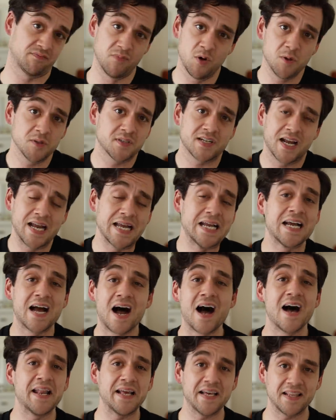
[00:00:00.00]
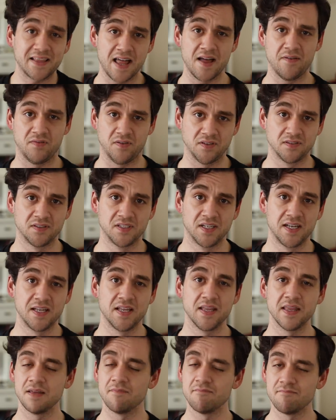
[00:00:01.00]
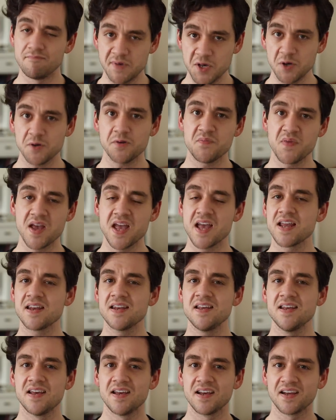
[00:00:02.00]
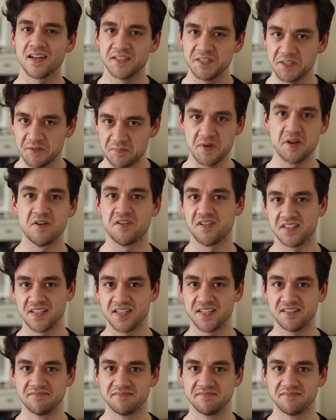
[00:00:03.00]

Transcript: most iconic level, the Milkman Conspiracy.